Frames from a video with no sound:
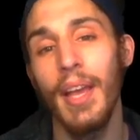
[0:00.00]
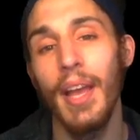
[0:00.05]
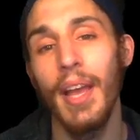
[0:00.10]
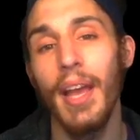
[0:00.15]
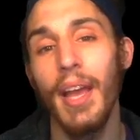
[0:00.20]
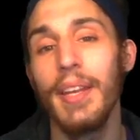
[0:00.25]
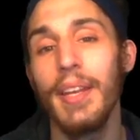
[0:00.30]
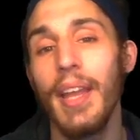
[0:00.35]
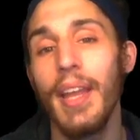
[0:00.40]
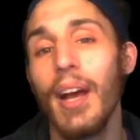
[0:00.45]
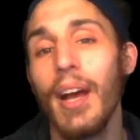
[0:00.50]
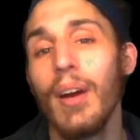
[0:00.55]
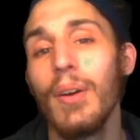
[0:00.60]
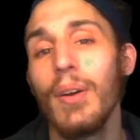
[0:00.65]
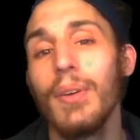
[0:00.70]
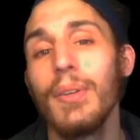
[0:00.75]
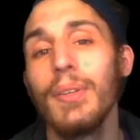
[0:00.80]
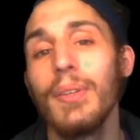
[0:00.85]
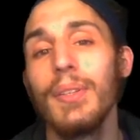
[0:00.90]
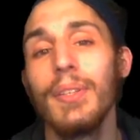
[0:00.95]
And
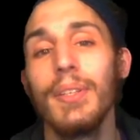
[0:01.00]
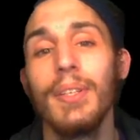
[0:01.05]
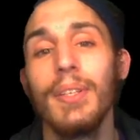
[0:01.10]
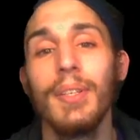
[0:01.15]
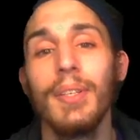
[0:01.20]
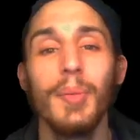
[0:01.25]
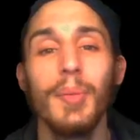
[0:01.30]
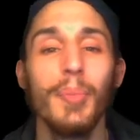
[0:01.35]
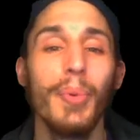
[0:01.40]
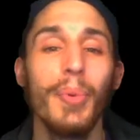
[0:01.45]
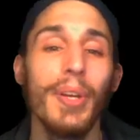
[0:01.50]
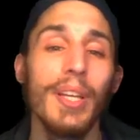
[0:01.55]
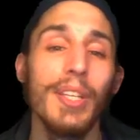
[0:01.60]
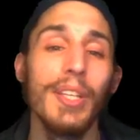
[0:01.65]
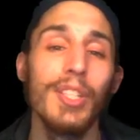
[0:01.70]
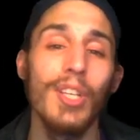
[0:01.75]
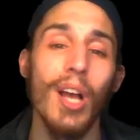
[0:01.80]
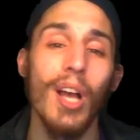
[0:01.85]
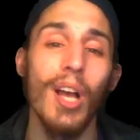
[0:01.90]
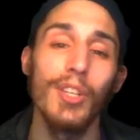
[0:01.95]
now, bringing to
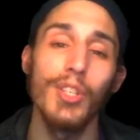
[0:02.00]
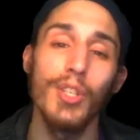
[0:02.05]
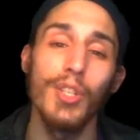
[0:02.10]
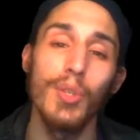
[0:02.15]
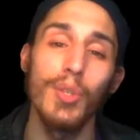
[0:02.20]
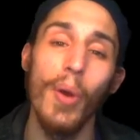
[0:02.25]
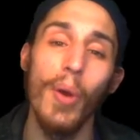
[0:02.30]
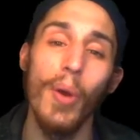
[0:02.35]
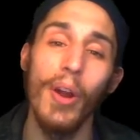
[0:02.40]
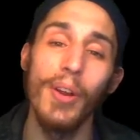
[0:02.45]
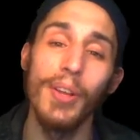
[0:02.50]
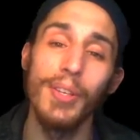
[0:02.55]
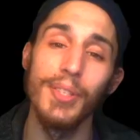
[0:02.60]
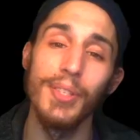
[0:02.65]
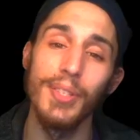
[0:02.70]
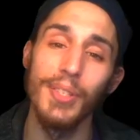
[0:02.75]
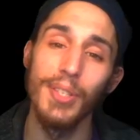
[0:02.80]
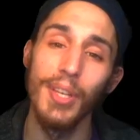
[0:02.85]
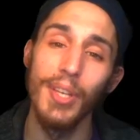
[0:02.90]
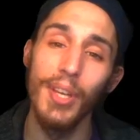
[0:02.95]
conscious
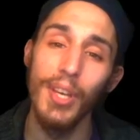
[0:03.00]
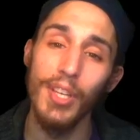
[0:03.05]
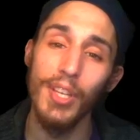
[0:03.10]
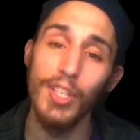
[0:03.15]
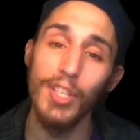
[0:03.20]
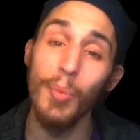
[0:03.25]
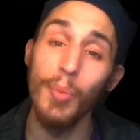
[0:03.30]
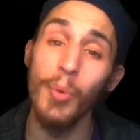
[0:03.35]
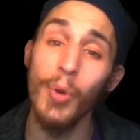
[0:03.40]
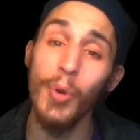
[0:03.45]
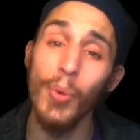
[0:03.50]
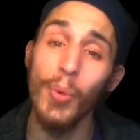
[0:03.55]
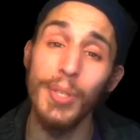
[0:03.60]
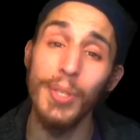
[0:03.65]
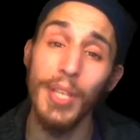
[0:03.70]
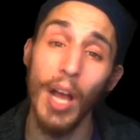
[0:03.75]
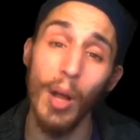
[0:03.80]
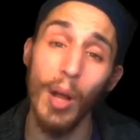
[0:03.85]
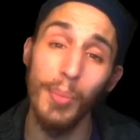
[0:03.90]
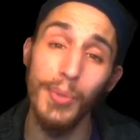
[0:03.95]
awareness someone who has
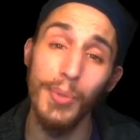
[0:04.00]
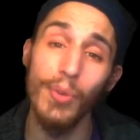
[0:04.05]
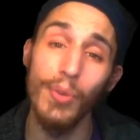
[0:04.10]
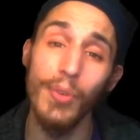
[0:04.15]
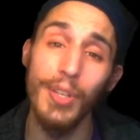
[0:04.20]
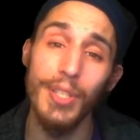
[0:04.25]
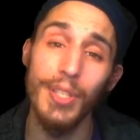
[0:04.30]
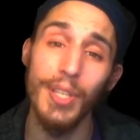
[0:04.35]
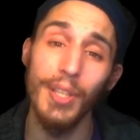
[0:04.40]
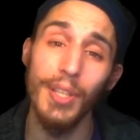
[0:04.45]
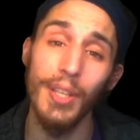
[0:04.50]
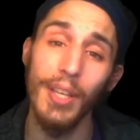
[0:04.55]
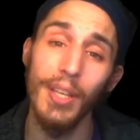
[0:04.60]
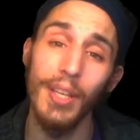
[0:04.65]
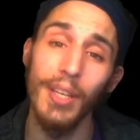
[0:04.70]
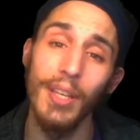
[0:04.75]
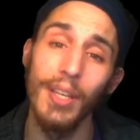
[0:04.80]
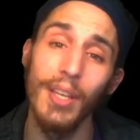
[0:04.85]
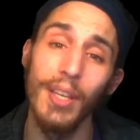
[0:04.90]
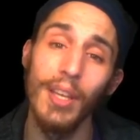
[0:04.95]
helped you recently
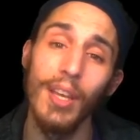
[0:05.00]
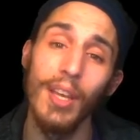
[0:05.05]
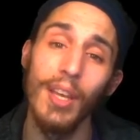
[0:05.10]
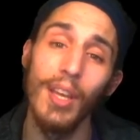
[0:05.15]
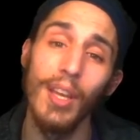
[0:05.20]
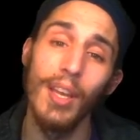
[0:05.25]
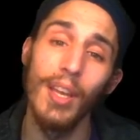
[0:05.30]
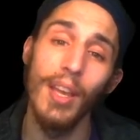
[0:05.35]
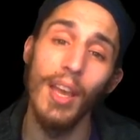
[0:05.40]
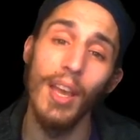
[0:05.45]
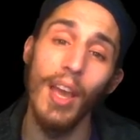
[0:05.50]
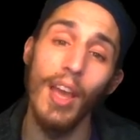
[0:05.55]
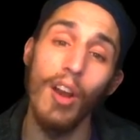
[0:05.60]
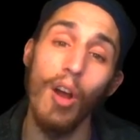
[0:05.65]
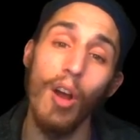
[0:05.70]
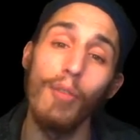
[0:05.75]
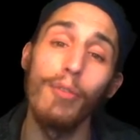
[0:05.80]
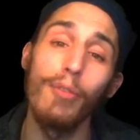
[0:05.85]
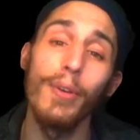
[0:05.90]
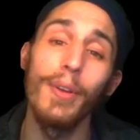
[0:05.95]
and
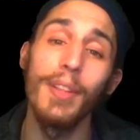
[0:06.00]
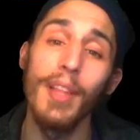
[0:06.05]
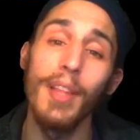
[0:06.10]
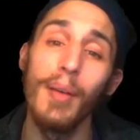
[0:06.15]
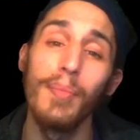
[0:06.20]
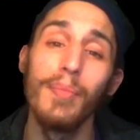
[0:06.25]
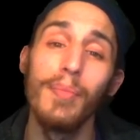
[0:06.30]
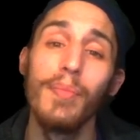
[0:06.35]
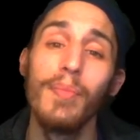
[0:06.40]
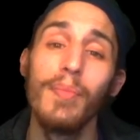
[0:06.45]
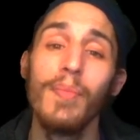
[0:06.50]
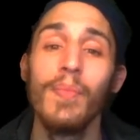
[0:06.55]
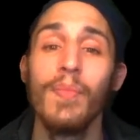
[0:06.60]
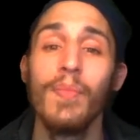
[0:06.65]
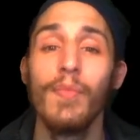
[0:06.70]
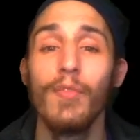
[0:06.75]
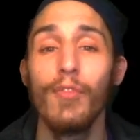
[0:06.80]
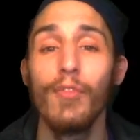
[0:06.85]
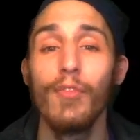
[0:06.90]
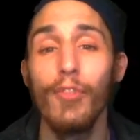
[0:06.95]
offering them
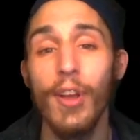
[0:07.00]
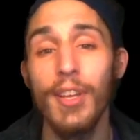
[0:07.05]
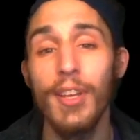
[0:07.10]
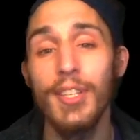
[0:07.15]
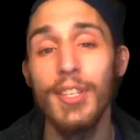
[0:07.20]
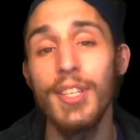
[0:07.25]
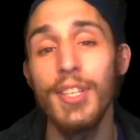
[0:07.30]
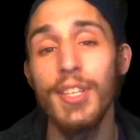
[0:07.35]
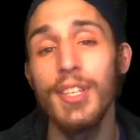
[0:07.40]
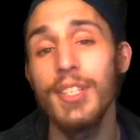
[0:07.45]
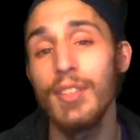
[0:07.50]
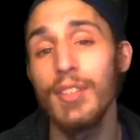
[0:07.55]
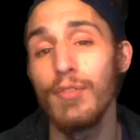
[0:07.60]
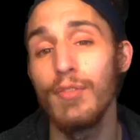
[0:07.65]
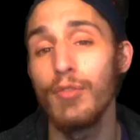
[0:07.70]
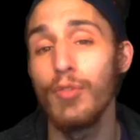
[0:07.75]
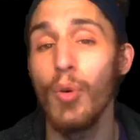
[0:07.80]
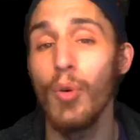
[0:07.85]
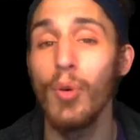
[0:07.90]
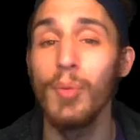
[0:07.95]
phrases and
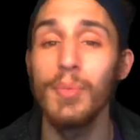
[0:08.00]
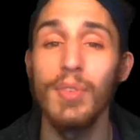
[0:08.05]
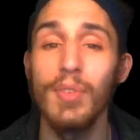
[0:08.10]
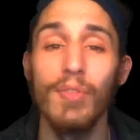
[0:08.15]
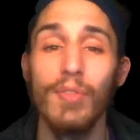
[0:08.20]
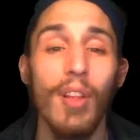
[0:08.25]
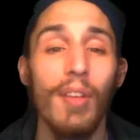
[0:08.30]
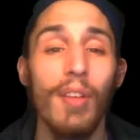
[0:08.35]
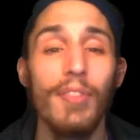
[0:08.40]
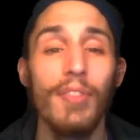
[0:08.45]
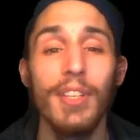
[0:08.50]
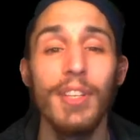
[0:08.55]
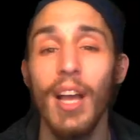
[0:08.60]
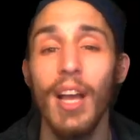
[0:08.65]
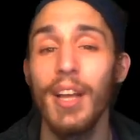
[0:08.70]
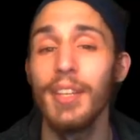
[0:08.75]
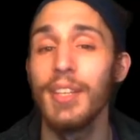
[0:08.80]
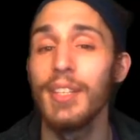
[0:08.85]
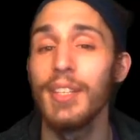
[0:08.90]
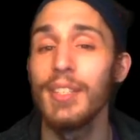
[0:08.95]
forms of loving
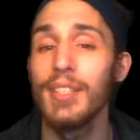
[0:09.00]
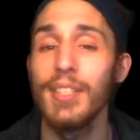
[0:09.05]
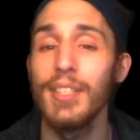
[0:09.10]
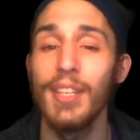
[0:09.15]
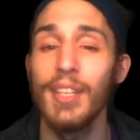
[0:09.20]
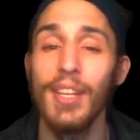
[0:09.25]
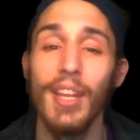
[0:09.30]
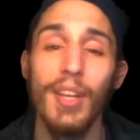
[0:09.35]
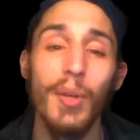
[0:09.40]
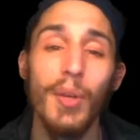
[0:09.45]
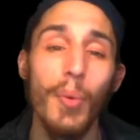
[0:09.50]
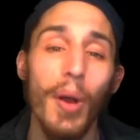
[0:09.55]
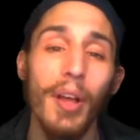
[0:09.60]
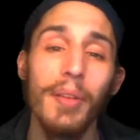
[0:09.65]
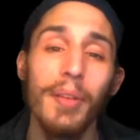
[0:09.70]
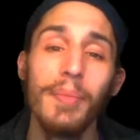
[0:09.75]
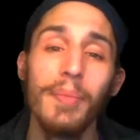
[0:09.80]
kindness in any way.